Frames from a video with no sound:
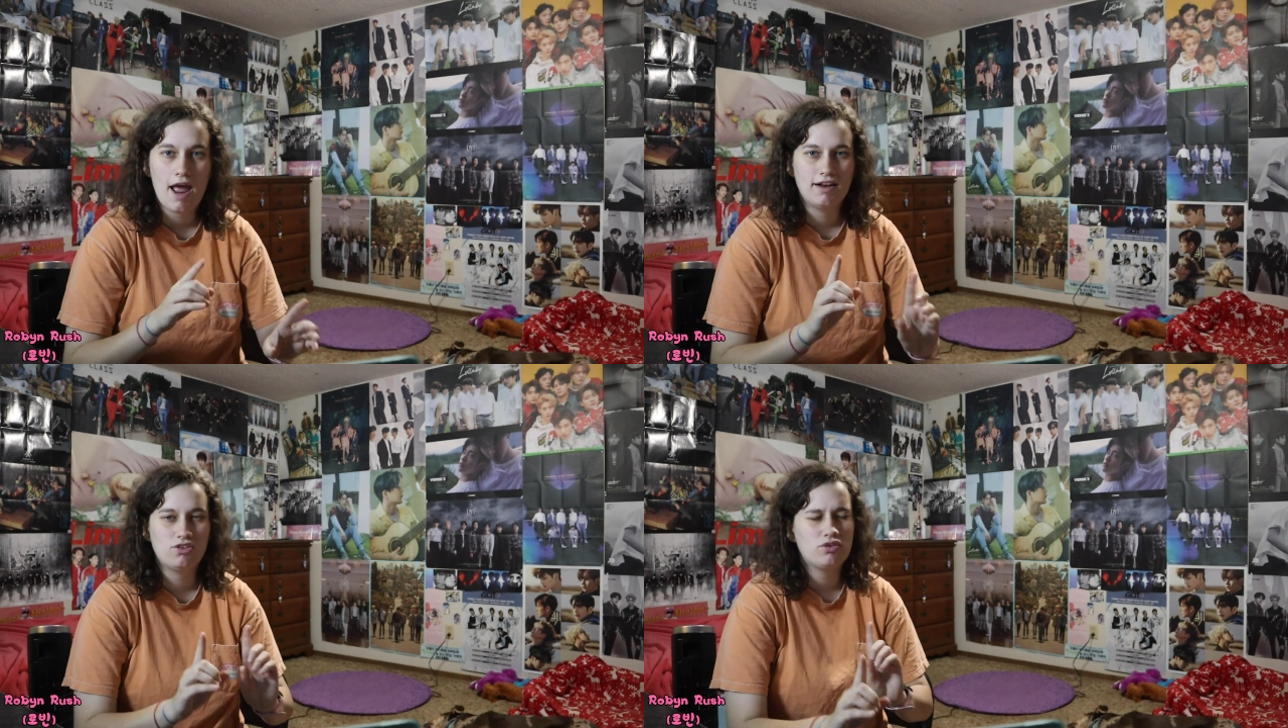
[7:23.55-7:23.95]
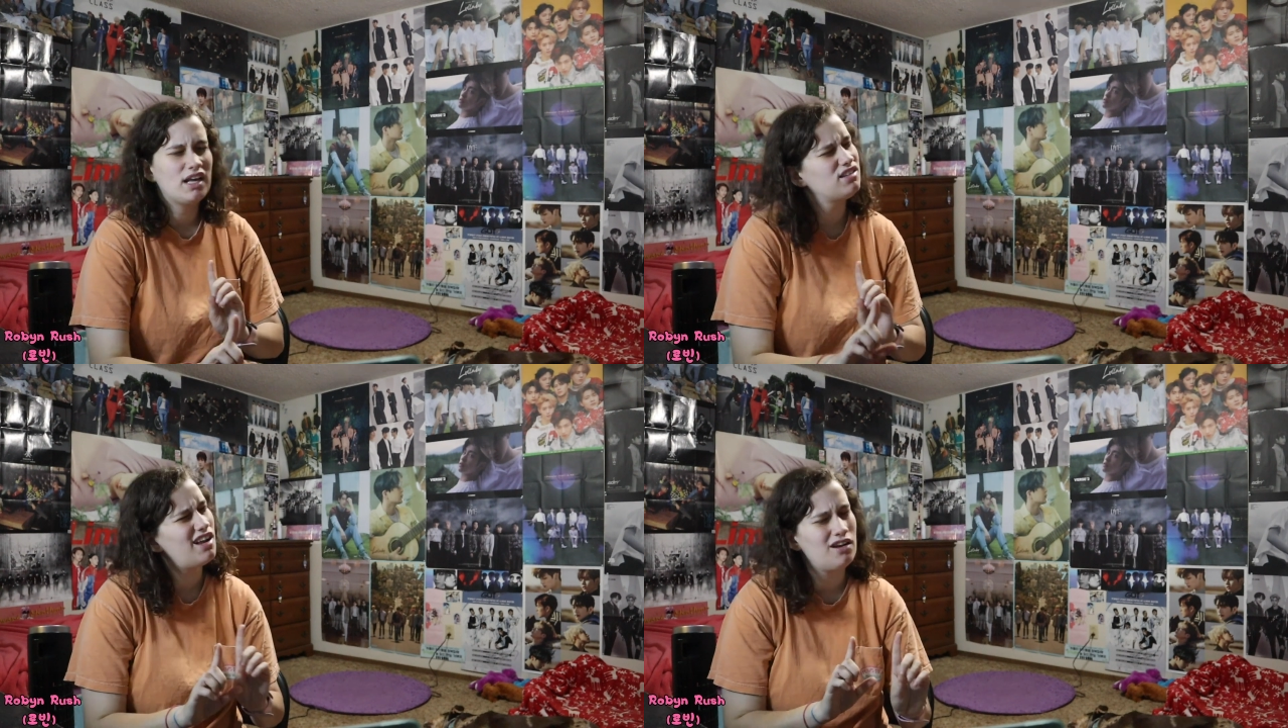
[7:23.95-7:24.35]
And so
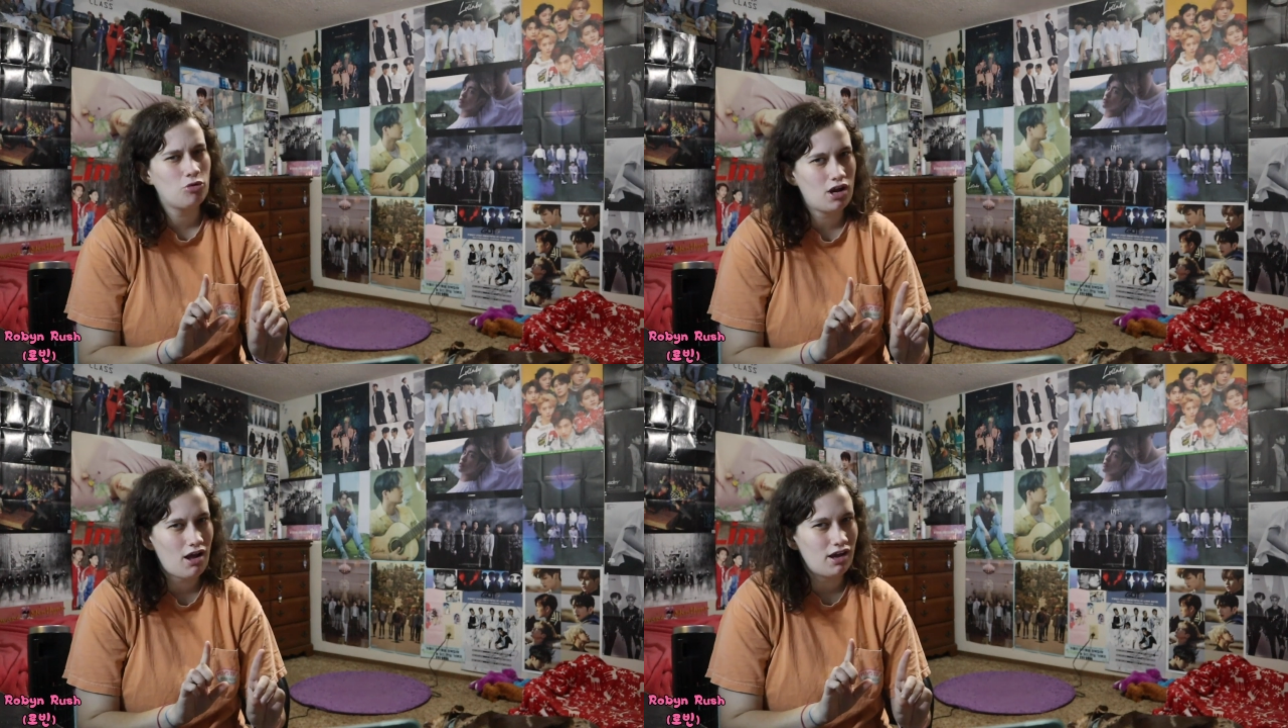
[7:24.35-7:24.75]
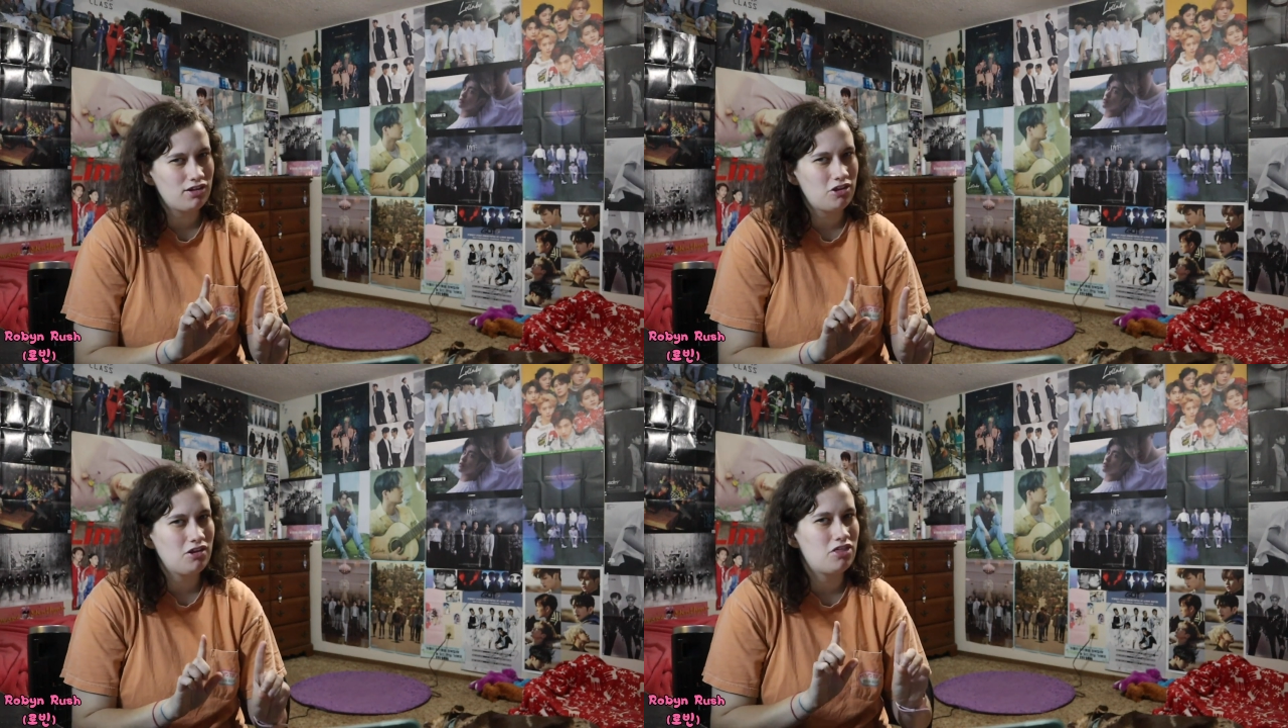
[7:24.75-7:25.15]
that's kind of what
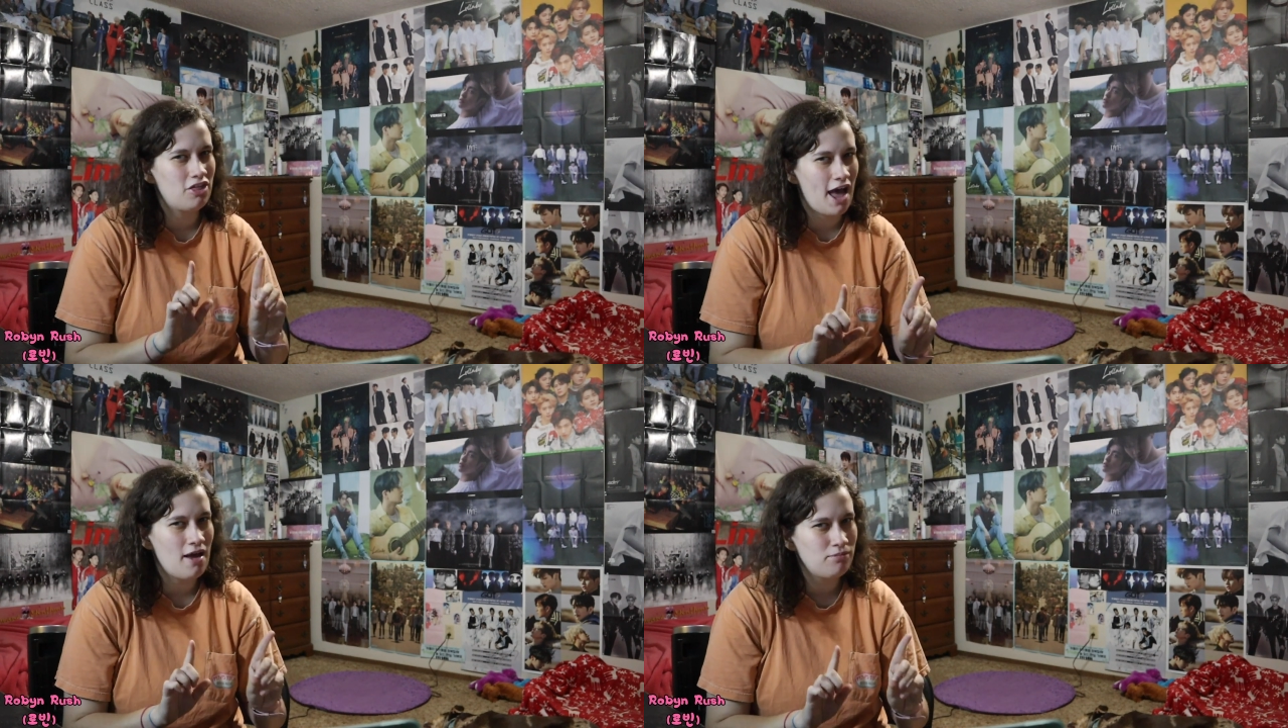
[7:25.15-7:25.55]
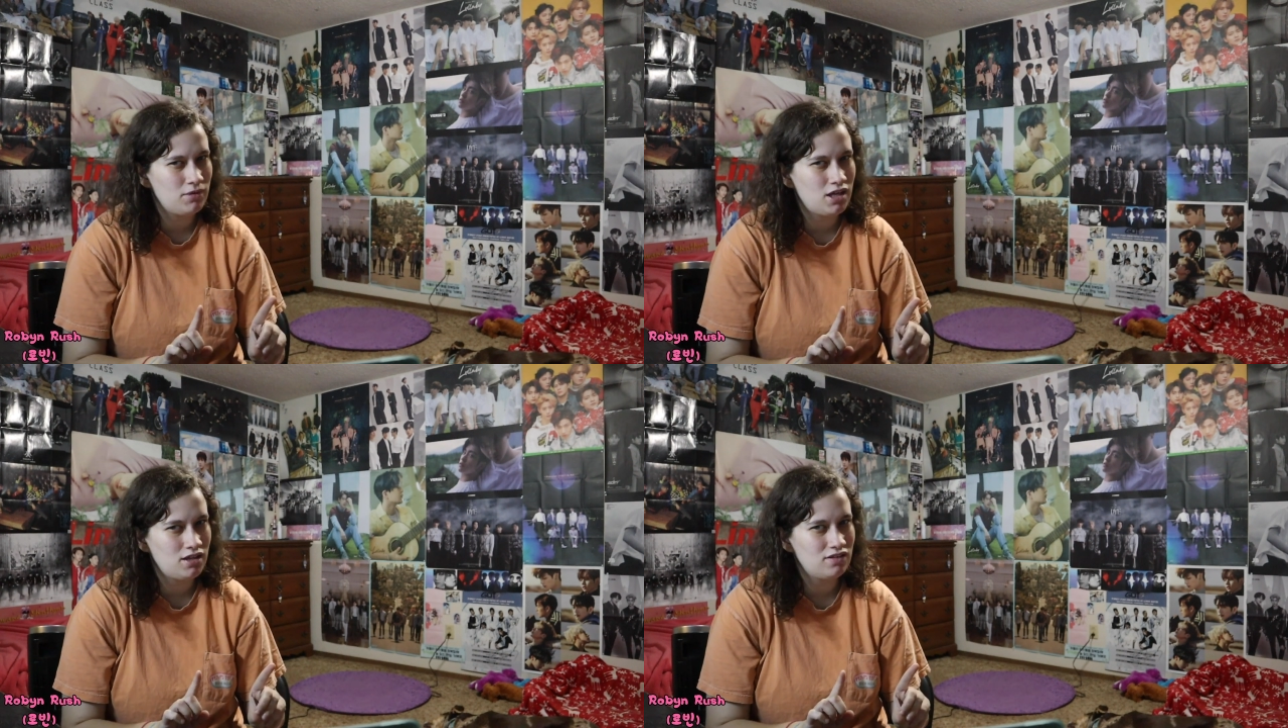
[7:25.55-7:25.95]
I think that
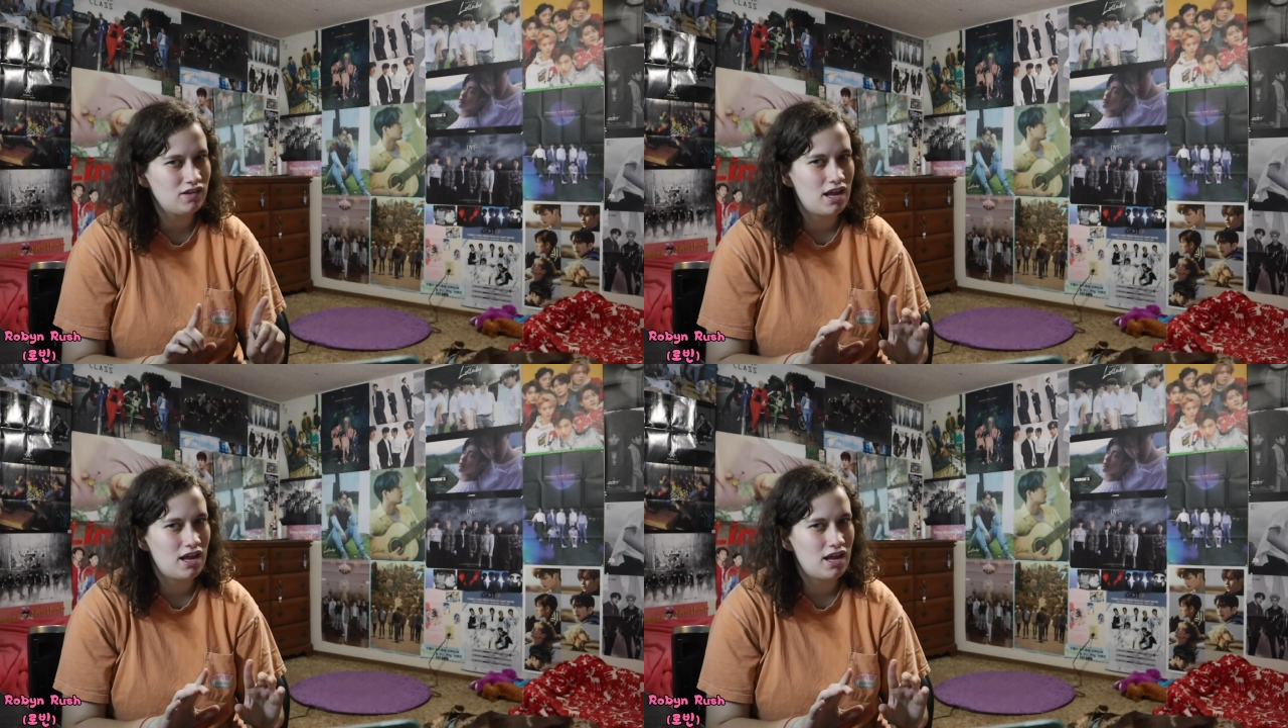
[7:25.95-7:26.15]
means,